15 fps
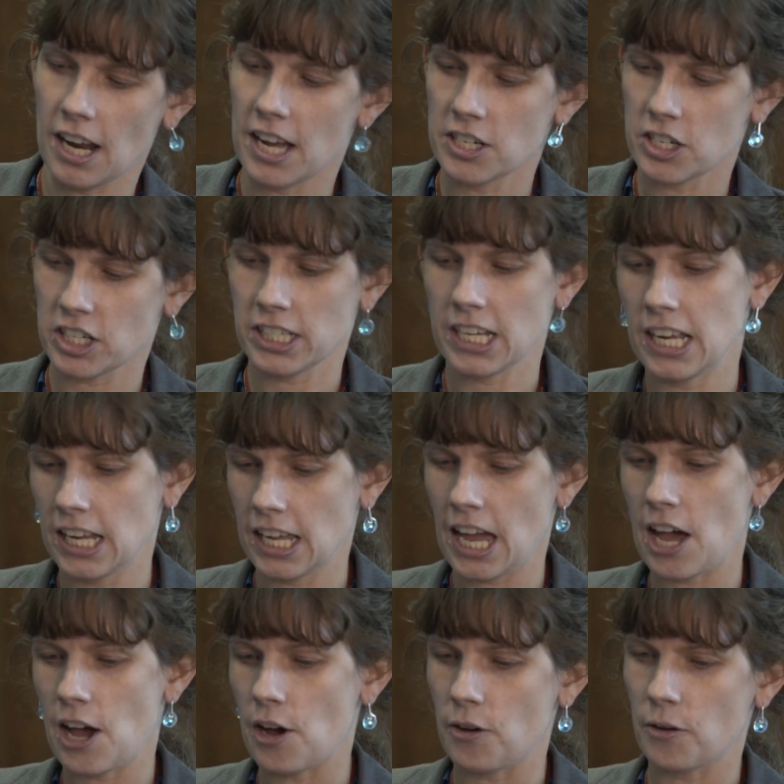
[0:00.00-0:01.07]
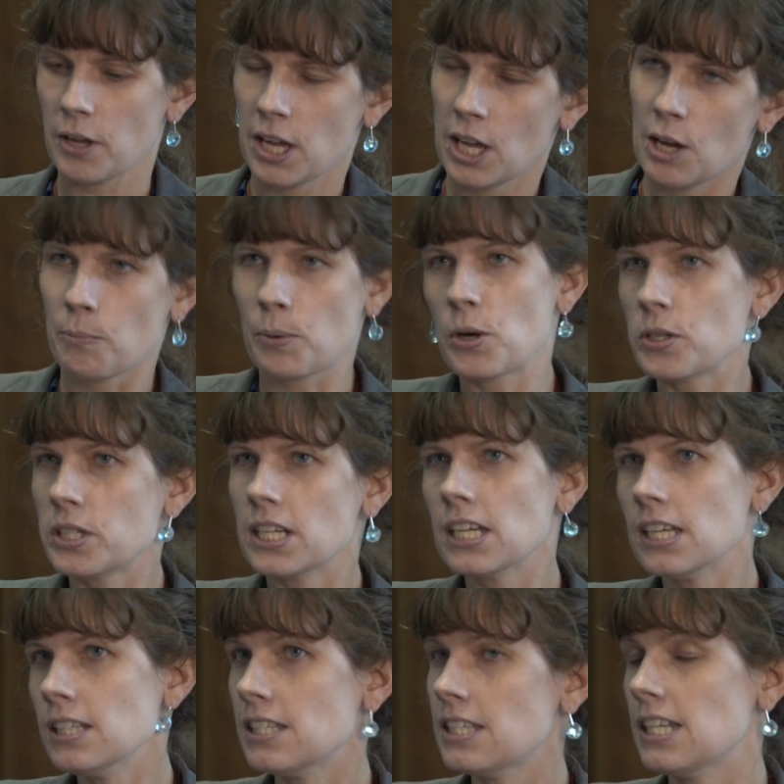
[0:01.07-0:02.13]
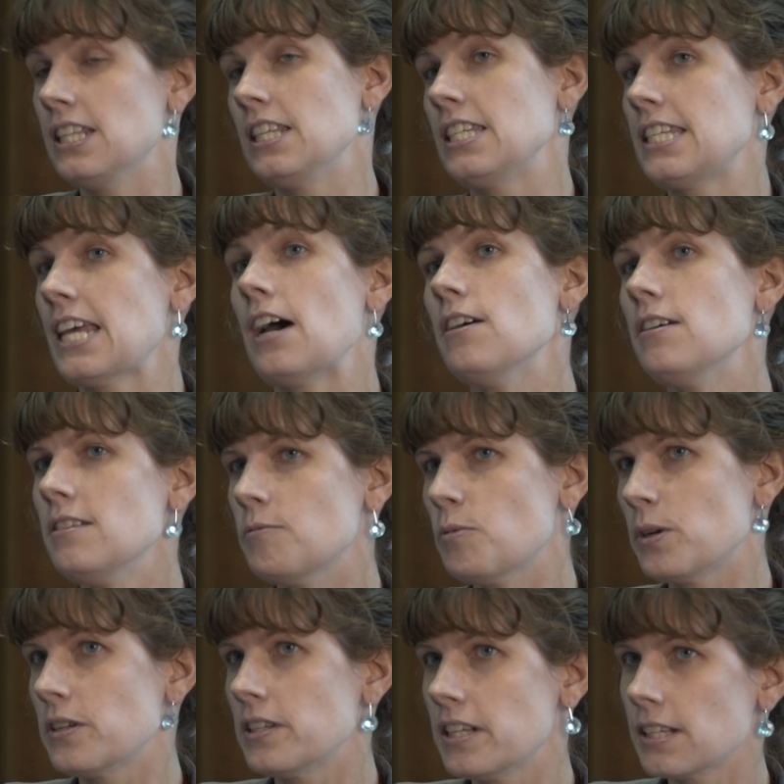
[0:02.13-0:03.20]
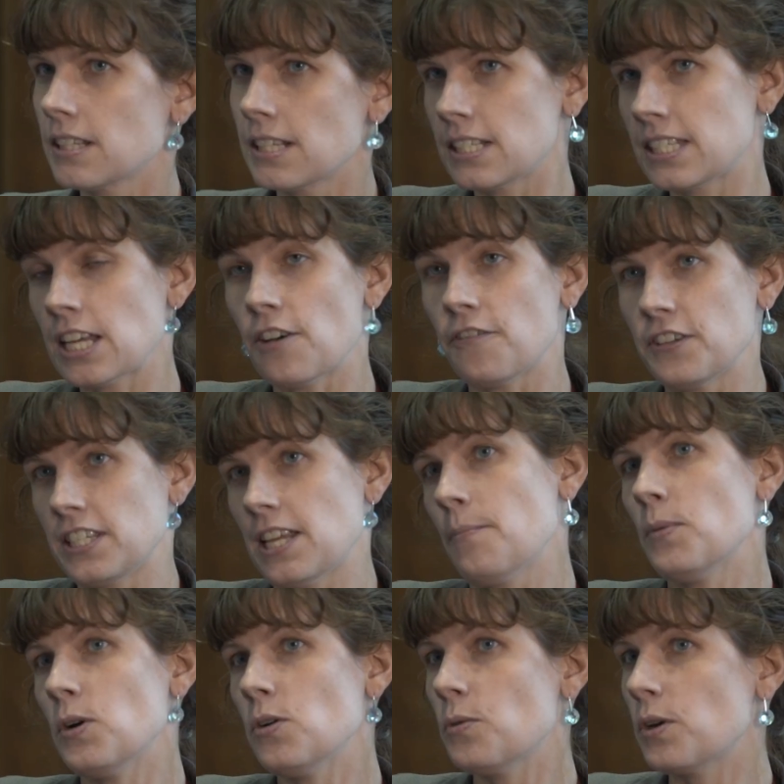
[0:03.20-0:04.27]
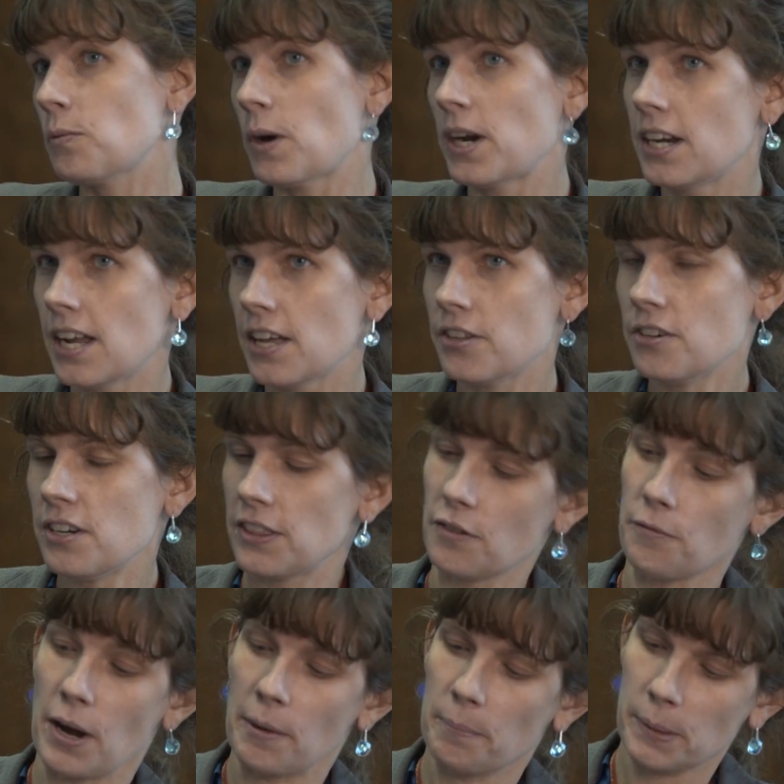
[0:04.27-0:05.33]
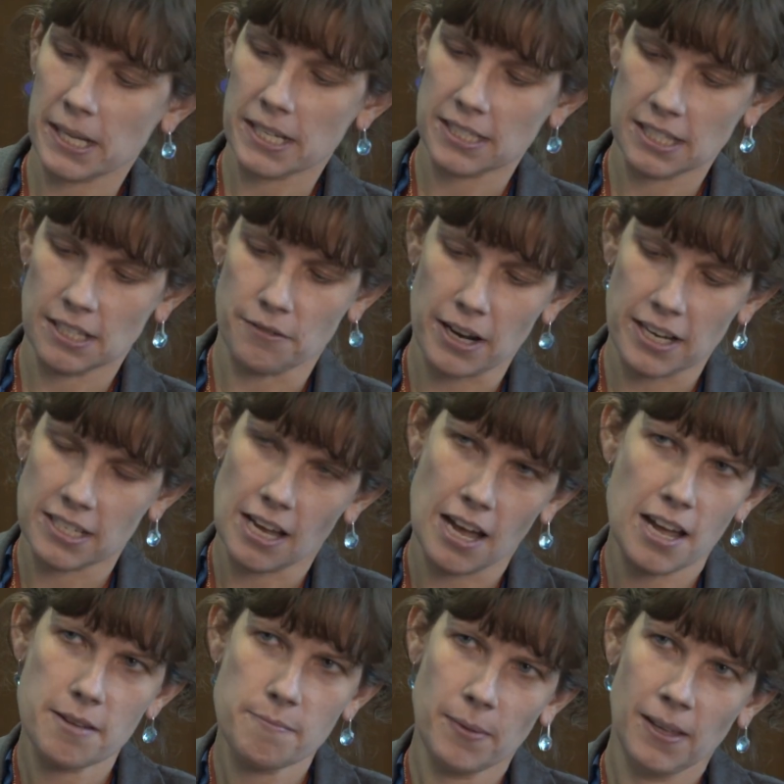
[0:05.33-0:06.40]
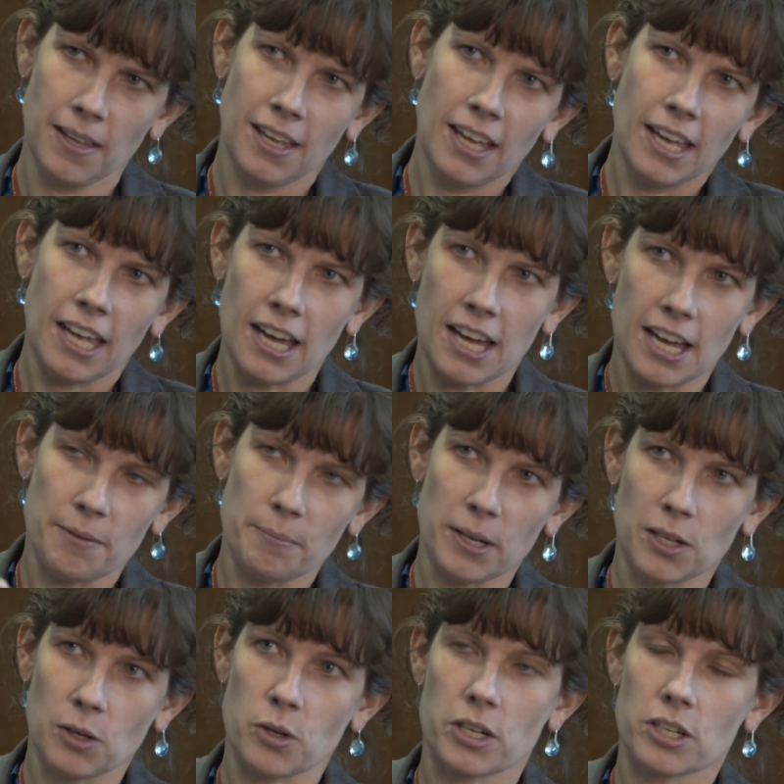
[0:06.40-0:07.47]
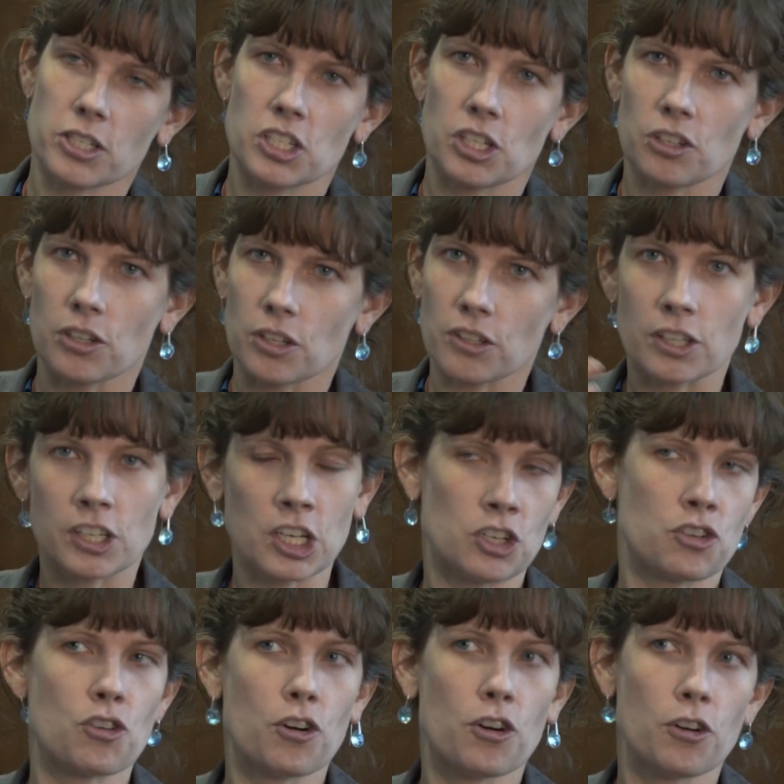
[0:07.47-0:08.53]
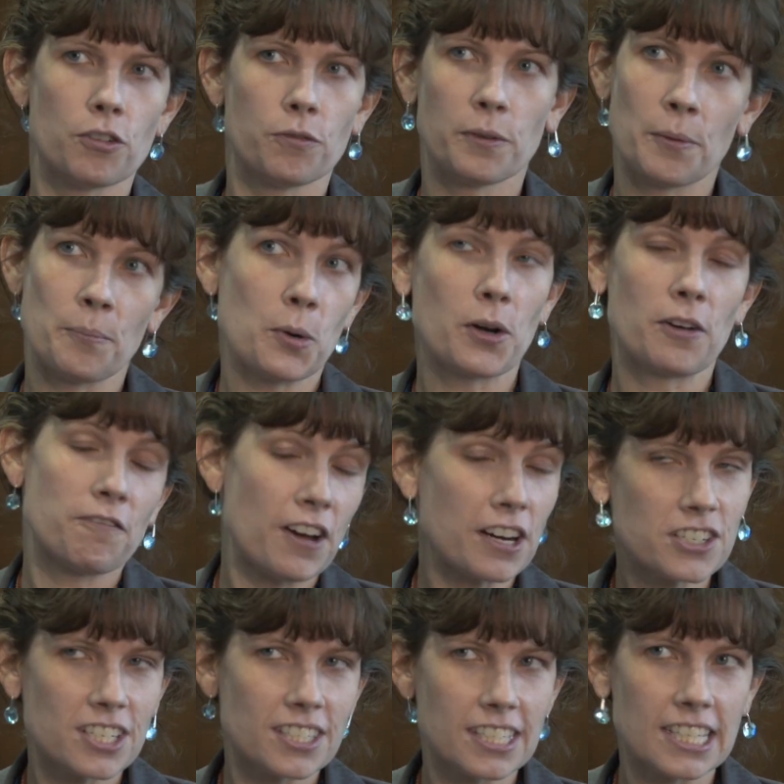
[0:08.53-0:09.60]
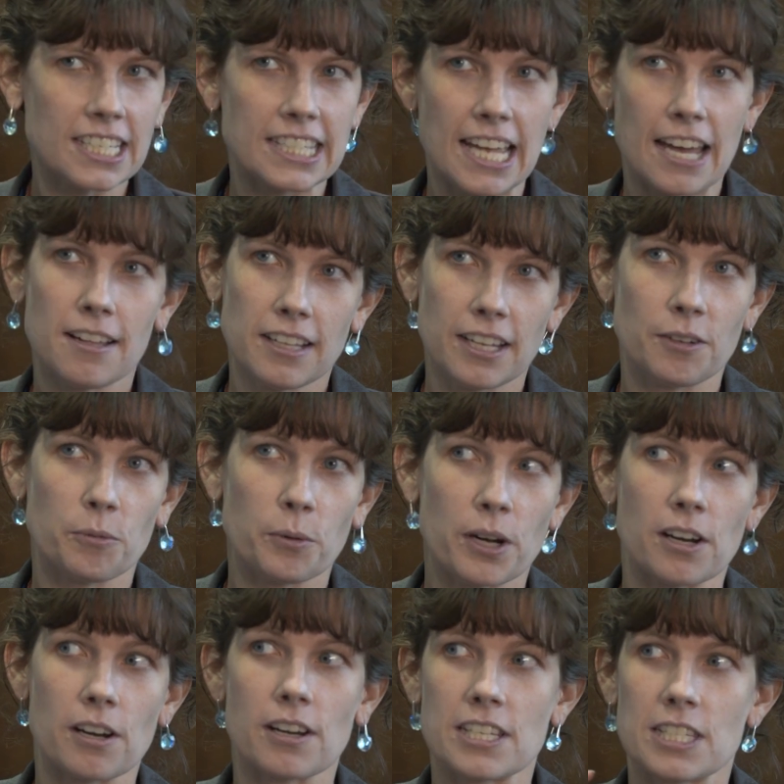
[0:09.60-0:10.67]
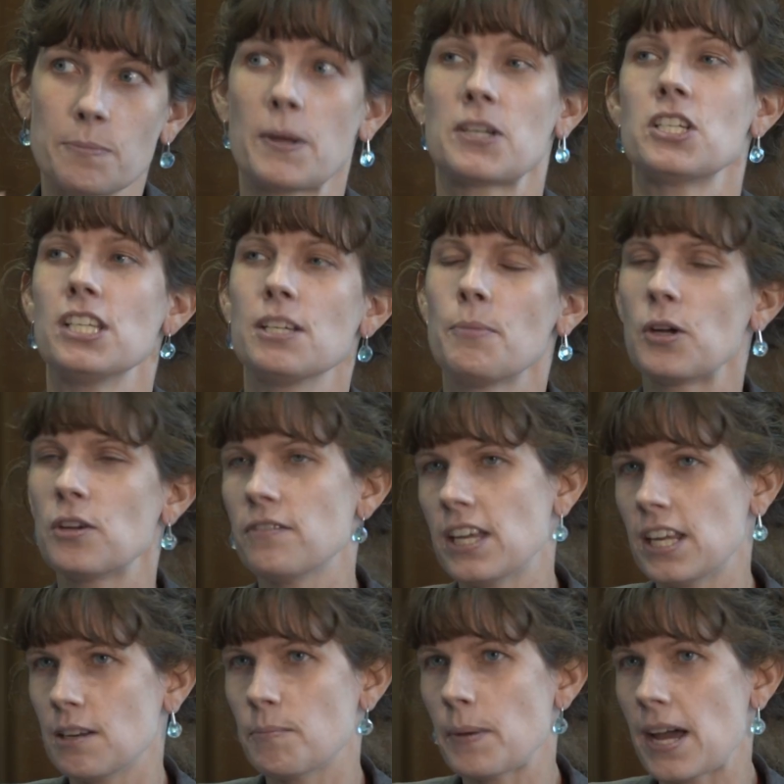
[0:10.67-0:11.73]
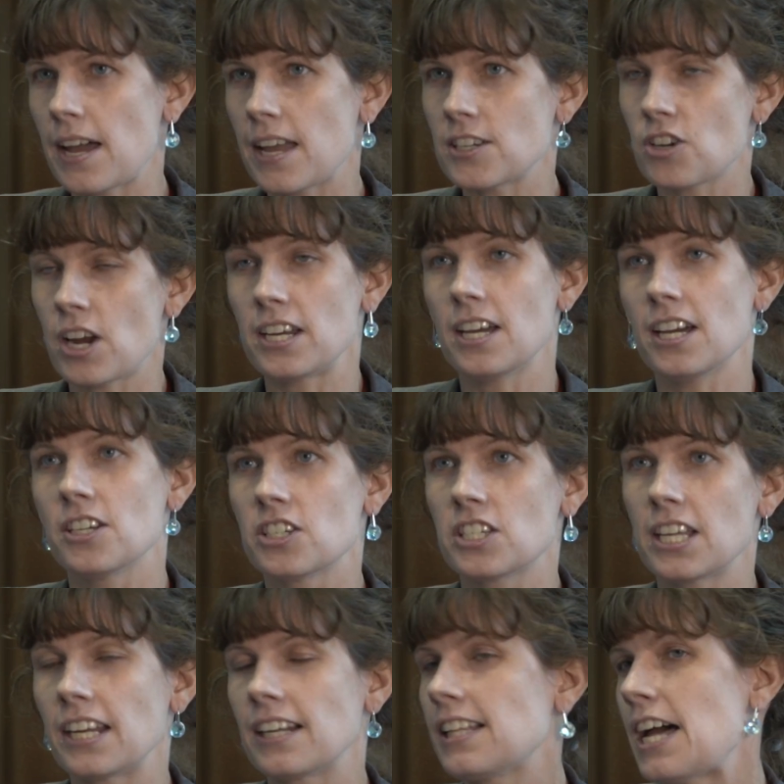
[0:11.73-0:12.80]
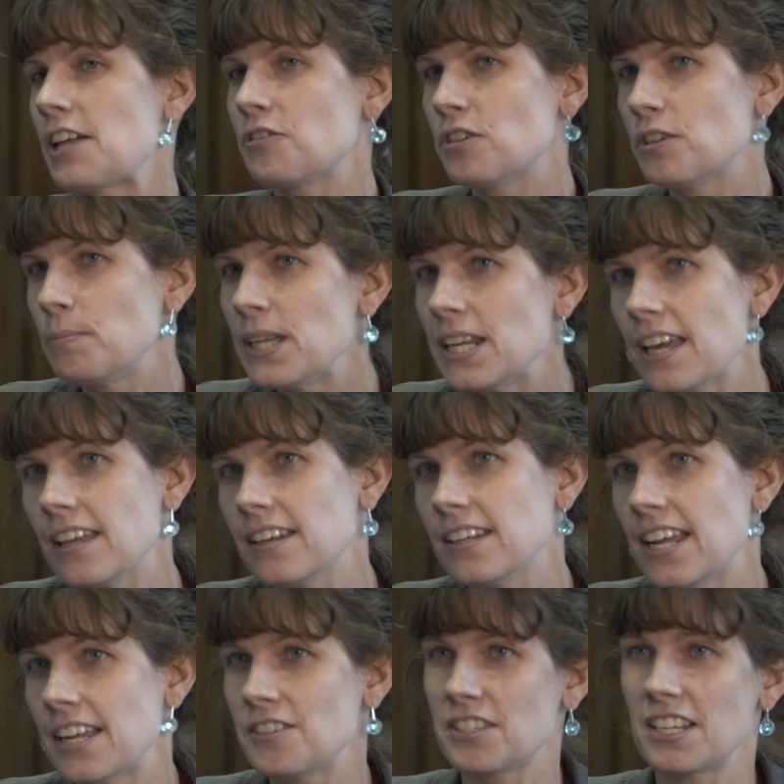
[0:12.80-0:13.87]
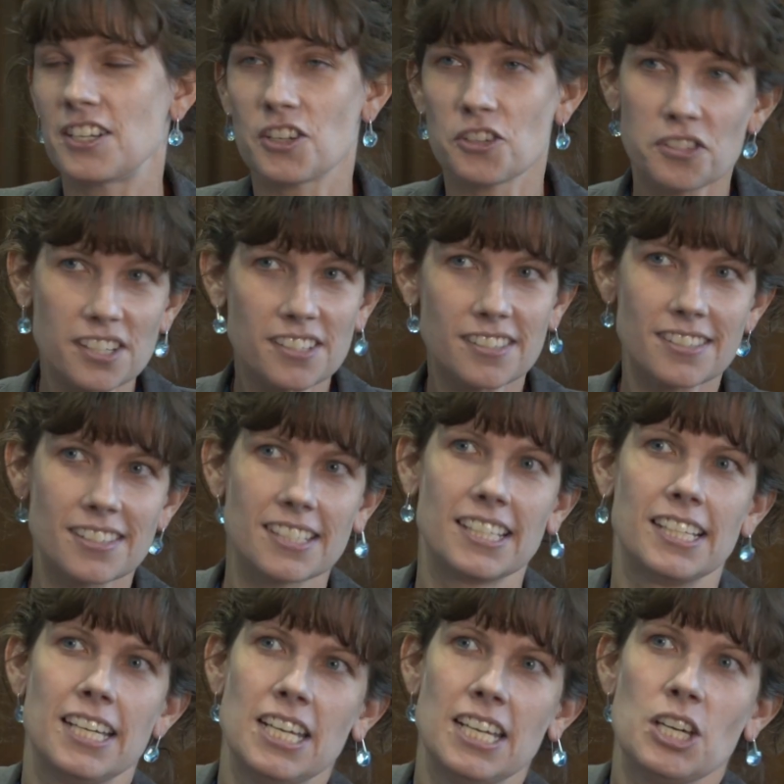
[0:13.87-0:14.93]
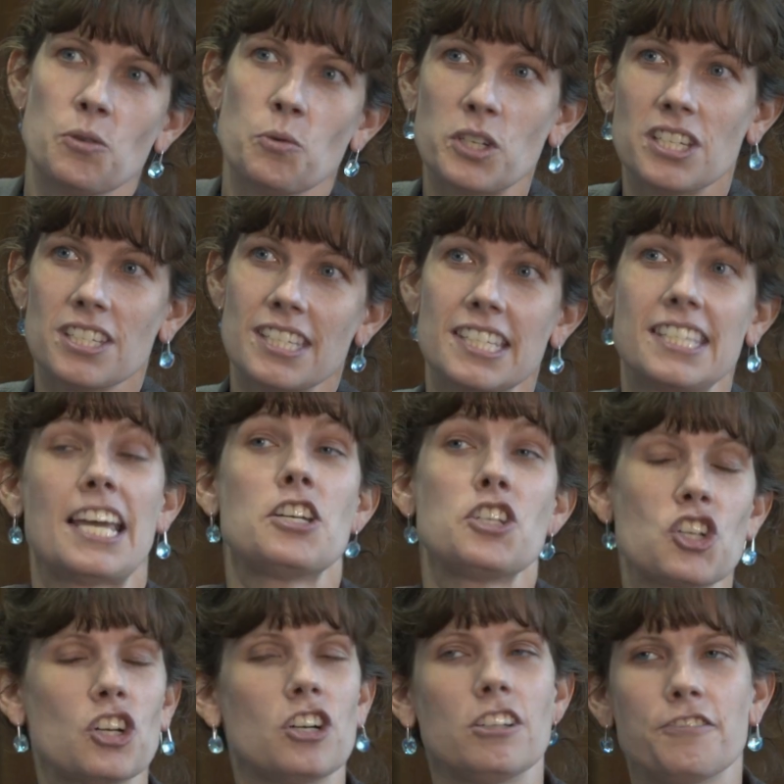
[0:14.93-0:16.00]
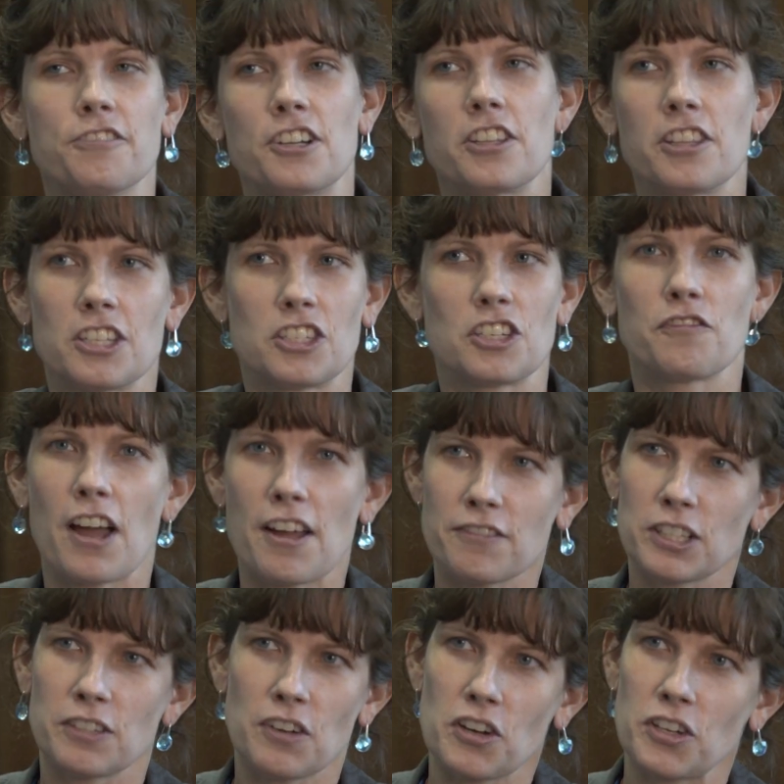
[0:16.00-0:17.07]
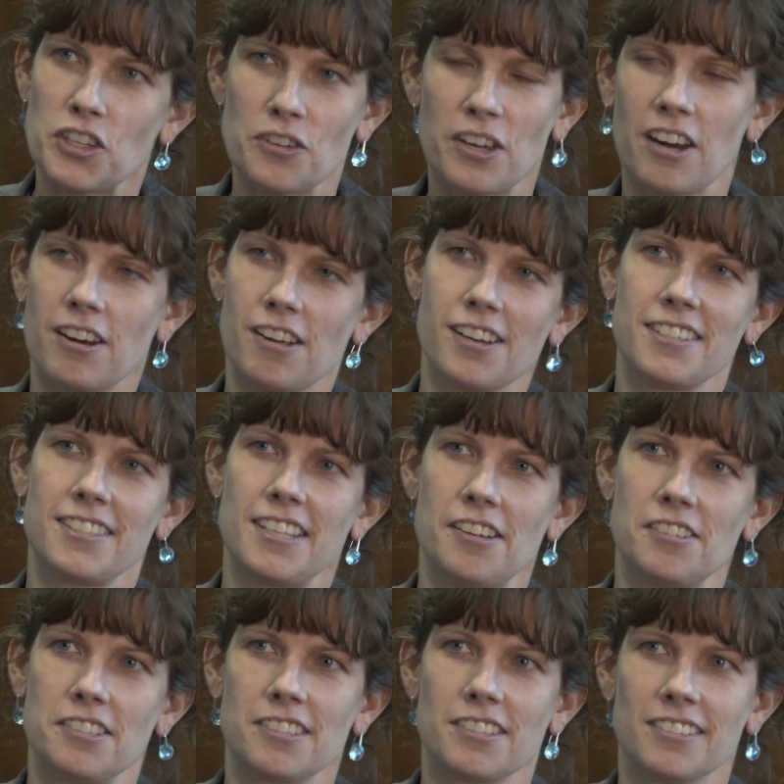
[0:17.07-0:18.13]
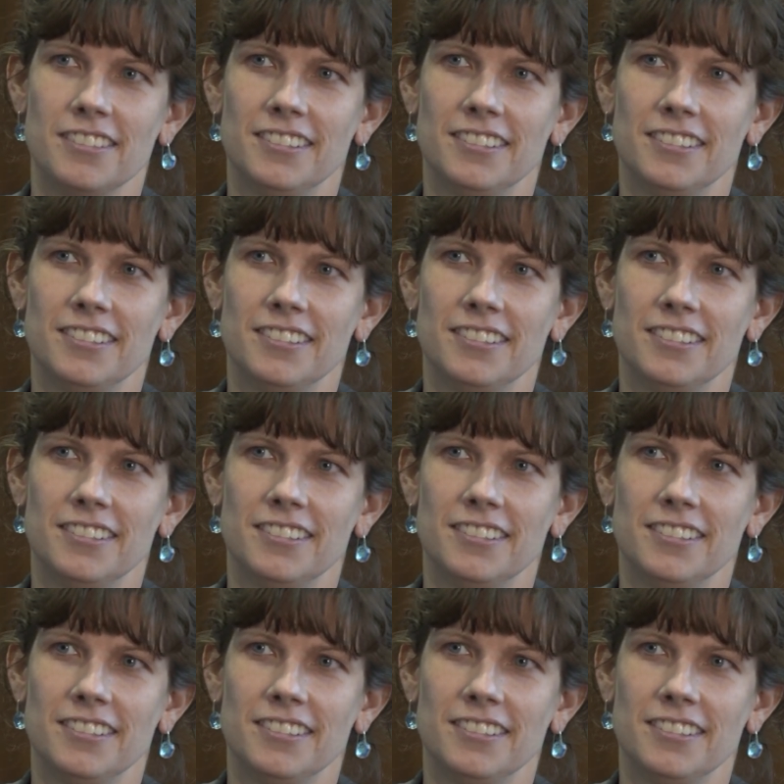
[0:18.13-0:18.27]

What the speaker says: understanding how proteins in the cell will self-assemble with one another at the right place and the right time in order to control important functions in the cell, and we're especially motivated by trying to understand clathrin-mediated endocytosis, which is essential for the survival of all eukaryotic cells.